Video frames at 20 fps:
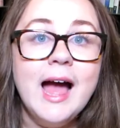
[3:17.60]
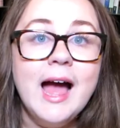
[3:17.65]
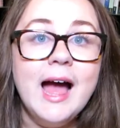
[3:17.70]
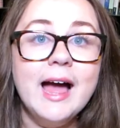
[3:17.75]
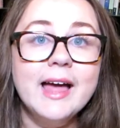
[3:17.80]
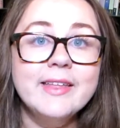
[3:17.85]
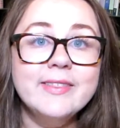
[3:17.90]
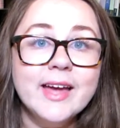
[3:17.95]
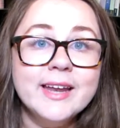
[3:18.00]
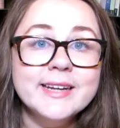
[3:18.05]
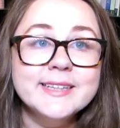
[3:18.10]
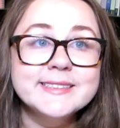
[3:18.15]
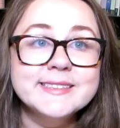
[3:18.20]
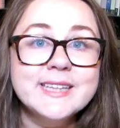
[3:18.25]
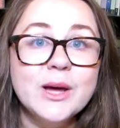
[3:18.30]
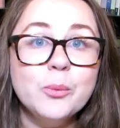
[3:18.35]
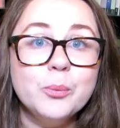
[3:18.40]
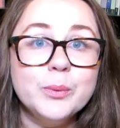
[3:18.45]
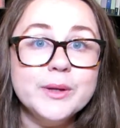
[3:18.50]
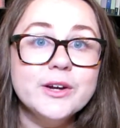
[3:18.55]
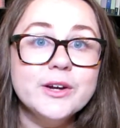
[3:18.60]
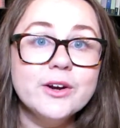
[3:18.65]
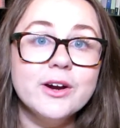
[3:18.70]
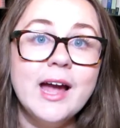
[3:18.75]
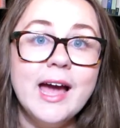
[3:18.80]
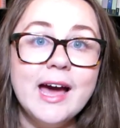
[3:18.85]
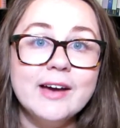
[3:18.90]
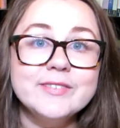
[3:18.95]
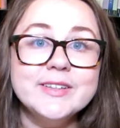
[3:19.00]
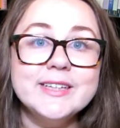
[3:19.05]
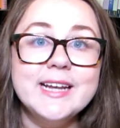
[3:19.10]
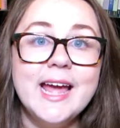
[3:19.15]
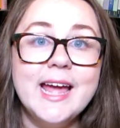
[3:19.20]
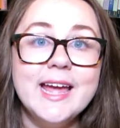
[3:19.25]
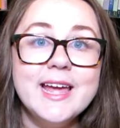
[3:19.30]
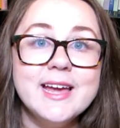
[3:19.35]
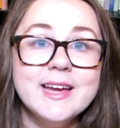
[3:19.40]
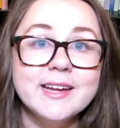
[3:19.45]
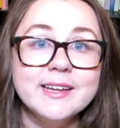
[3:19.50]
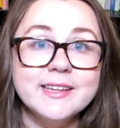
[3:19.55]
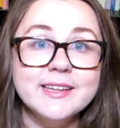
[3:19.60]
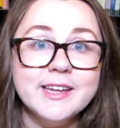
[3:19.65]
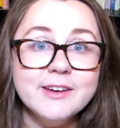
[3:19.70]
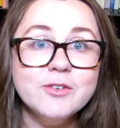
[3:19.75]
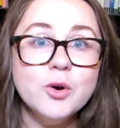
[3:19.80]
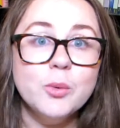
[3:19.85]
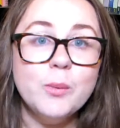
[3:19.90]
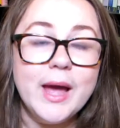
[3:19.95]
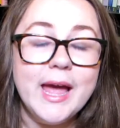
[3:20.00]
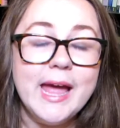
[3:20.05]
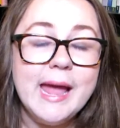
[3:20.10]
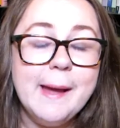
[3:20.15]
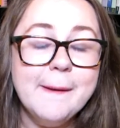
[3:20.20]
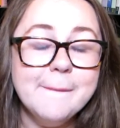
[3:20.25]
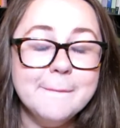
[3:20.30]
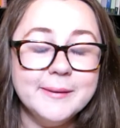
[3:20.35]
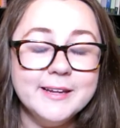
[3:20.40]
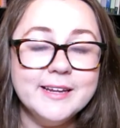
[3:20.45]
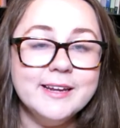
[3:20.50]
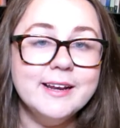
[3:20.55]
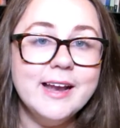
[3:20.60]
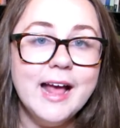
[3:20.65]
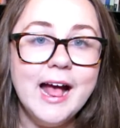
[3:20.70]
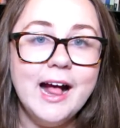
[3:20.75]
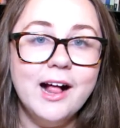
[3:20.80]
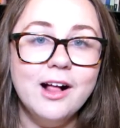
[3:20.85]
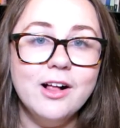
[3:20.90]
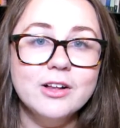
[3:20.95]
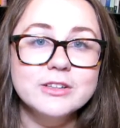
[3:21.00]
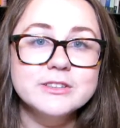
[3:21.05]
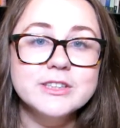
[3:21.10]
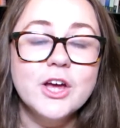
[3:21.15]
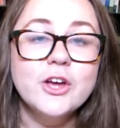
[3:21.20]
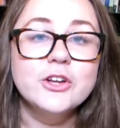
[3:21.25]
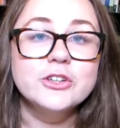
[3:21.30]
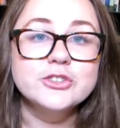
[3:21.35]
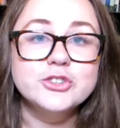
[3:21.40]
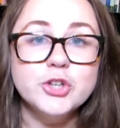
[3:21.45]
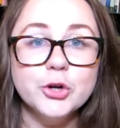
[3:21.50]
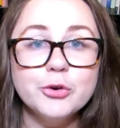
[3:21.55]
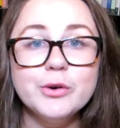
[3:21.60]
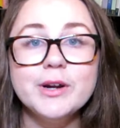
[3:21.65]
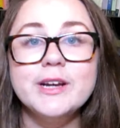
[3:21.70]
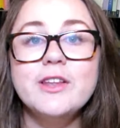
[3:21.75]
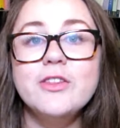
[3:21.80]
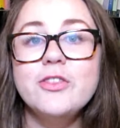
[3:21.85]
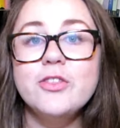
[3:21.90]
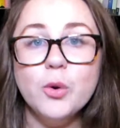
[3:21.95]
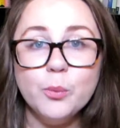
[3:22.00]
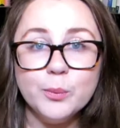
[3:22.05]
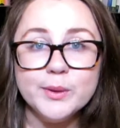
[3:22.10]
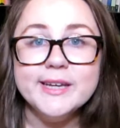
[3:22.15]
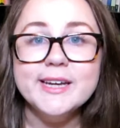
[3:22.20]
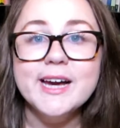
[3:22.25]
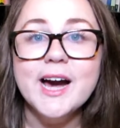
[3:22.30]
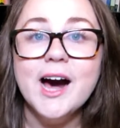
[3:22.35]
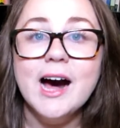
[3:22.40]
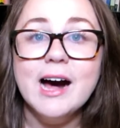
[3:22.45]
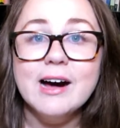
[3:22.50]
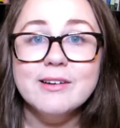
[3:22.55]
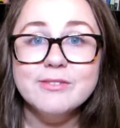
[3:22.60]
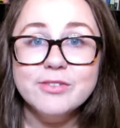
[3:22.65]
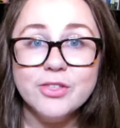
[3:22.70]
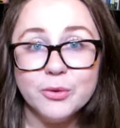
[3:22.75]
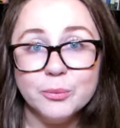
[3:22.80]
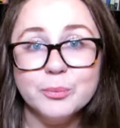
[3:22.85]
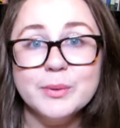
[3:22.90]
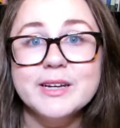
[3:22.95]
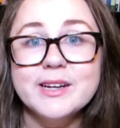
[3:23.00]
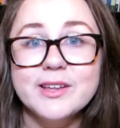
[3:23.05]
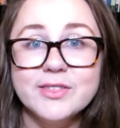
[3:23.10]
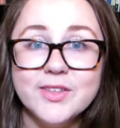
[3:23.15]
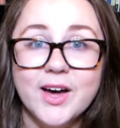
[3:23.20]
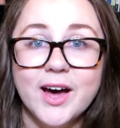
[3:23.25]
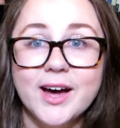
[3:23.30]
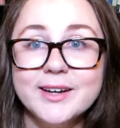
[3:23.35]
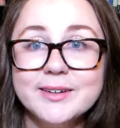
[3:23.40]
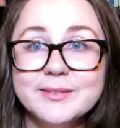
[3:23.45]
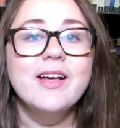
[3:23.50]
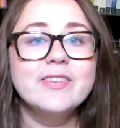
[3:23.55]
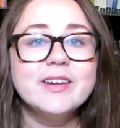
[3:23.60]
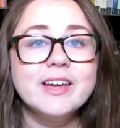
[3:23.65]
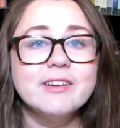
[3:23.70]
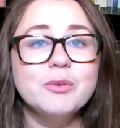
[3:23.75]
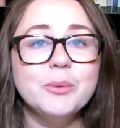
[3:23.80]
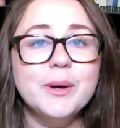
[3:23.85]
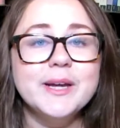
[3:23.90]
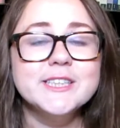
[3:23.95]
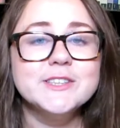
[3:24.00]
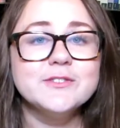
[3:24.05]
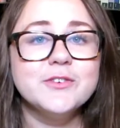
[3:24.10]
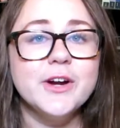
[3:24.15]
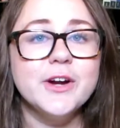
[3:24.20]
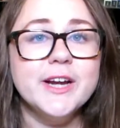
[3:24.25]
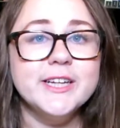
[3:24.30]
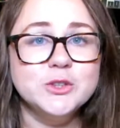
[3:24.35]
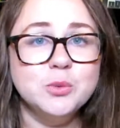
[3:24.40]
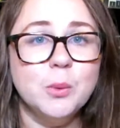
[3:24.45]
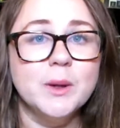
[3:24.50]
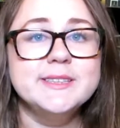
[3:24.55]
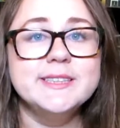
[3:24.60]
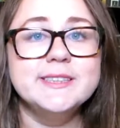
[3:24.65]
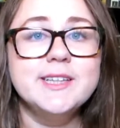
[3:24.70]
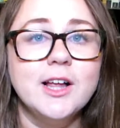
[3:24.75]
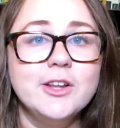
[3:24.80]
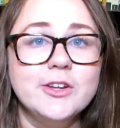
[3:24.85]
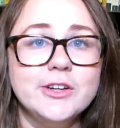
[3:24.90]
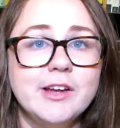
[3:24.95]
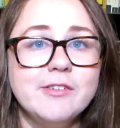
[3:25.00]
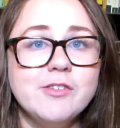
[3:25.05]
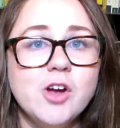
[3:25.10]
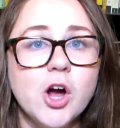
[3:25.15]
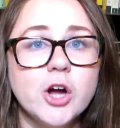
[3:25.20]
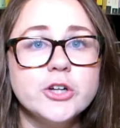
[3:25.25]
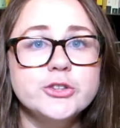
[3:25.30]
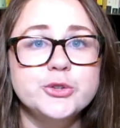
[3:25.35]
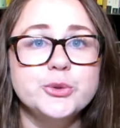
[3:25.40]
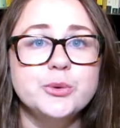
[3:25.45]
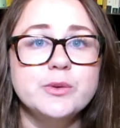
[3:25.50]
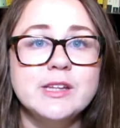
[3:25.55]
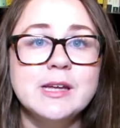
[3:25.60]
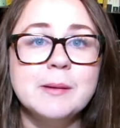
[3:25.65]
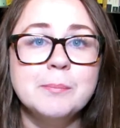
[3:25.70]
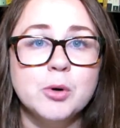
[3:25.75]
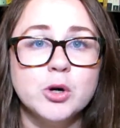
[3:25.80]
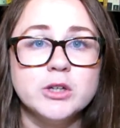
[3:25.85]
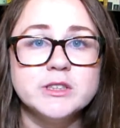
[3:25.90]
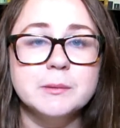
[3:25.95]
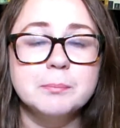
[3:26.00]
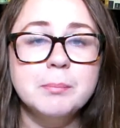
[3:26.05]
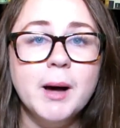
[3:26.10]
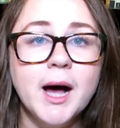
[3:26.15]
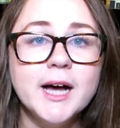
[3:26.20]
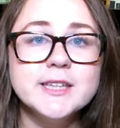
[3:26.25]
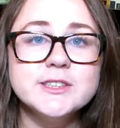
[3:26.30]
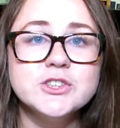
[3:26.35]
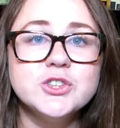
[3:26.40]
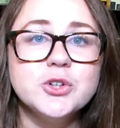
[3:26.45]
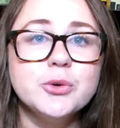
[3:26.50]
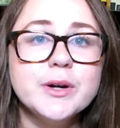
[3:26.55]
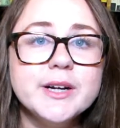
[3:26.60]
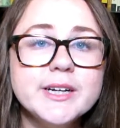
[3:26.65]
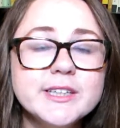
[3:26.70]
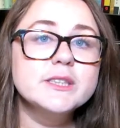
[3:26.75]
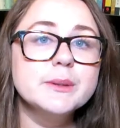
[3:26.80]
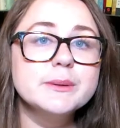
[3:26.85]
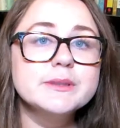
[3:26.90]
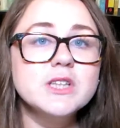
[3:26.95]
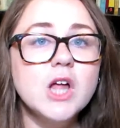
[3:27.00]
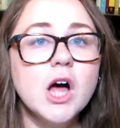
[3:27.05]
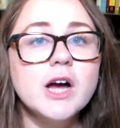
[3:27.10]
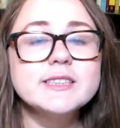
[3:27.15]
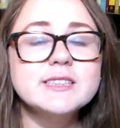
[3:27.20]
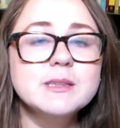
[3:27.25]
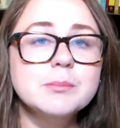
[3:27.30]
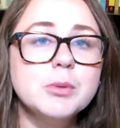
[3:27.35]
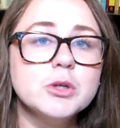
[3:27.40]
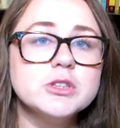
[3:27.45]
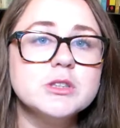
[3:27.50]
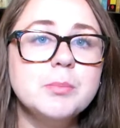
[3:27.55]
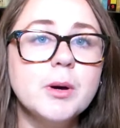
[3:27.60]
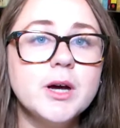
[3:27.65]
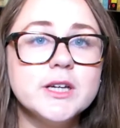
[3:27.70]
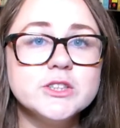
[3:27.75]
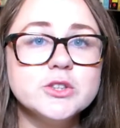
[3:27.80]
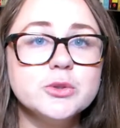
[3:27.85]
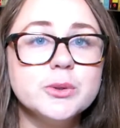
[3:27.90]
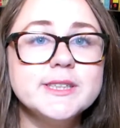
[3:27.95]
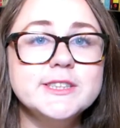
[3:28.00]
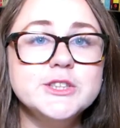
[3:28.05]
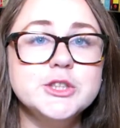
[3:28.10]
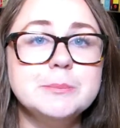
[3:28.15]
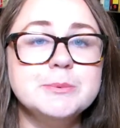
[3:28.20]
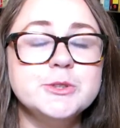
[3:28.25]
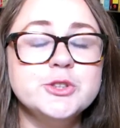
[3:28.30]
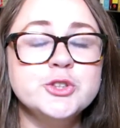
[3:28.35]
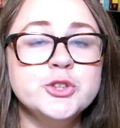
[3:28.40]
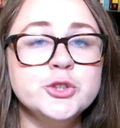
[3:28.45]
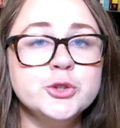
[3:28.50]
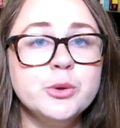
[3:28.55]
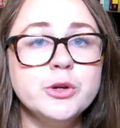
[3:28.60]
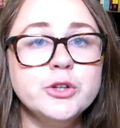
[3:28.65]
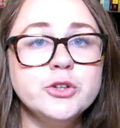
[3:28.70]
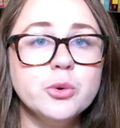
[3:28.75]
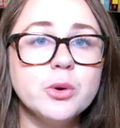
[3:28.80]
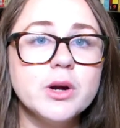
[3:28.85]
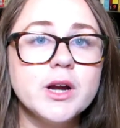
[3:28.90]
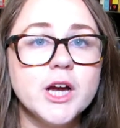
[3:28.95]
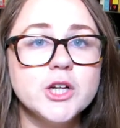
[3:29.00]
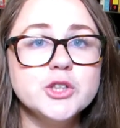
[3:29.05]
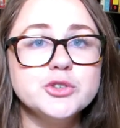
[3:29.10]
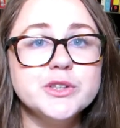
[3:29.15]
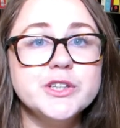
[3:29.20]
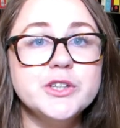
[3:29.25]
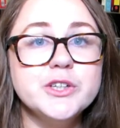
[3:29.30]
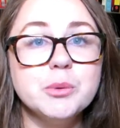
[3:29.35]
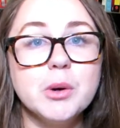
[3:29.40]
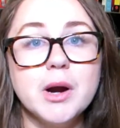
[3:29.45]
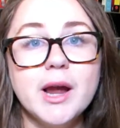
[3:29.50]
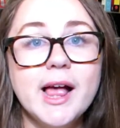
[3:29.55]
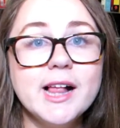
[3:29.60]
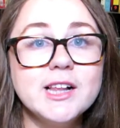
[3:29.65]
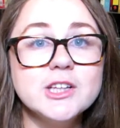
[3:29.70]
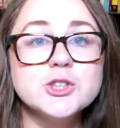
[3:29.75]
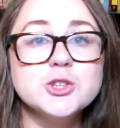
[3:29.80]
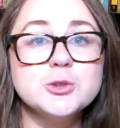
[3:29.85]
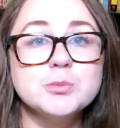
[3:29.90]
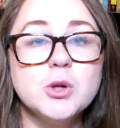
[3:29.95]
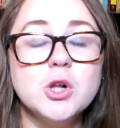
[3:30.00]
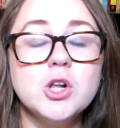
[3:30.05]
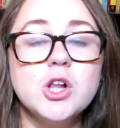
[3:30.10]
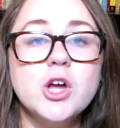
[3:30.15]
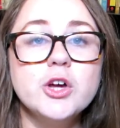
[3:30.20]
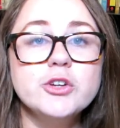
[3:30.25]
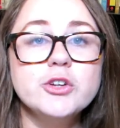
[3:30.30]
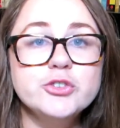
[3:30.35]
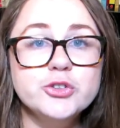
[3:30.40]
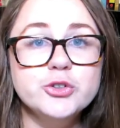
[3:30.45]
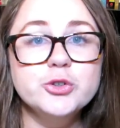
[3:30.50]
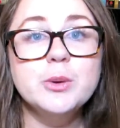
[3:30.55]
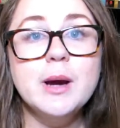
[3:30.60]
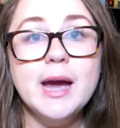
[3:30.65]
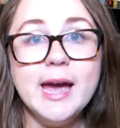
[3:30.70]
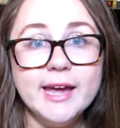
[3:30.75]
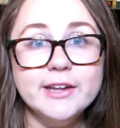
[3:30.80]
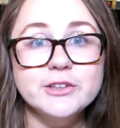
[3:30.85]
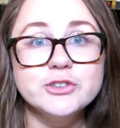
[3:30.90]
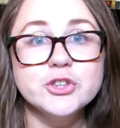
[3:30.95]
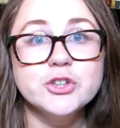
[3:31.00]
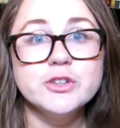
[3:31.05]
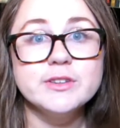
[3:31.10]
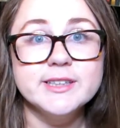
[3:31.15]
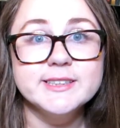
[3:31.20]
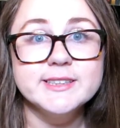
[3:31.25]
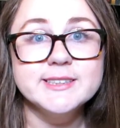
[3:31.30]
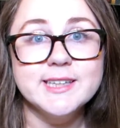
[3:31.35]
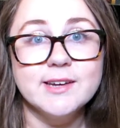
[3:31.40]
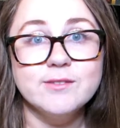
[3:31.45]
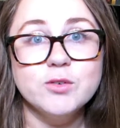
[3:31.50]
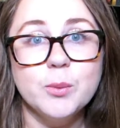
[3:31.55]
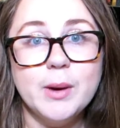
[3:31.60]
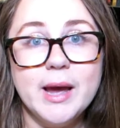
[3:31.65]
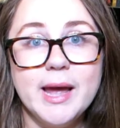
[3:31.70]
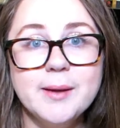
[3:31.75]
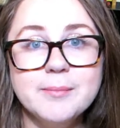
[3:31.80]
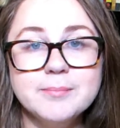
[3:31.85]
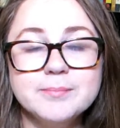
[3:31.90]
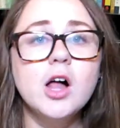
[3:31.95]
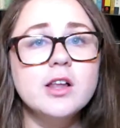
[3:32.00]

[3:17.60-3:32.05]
and that is that we are having a giveaway being held during the week of the readathon. The giveaway is for a $20 gift card to the book depository. So as long as the book depository ships to your country, you are eligible to enter this giveaway.